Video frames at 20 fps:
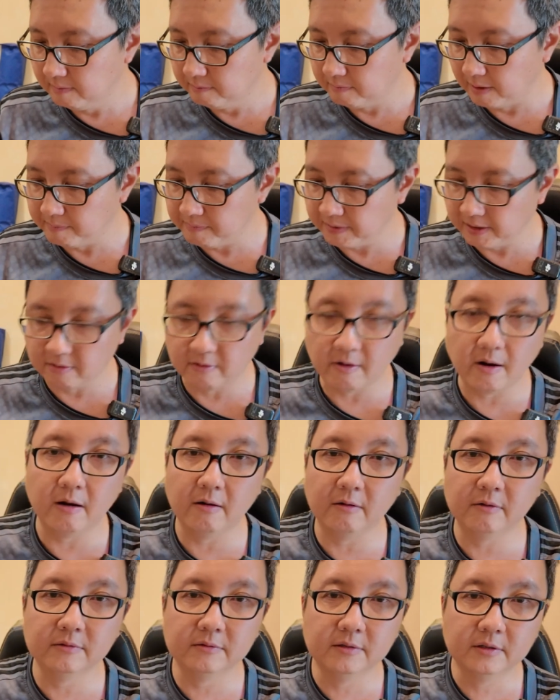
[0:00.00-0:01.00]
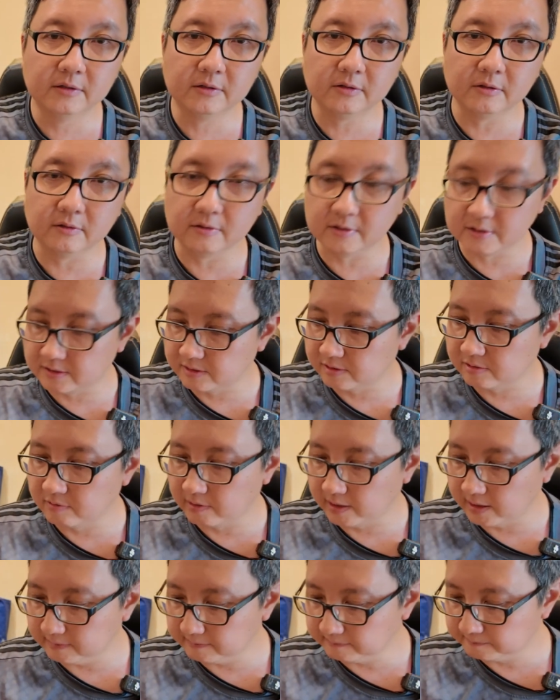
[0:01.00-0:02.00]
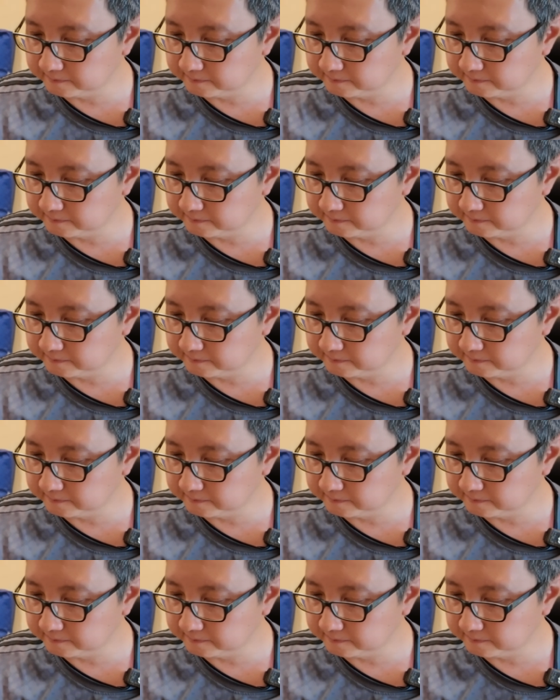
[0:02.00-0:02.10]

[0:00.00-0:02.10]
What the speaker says: bumping around. So this is great.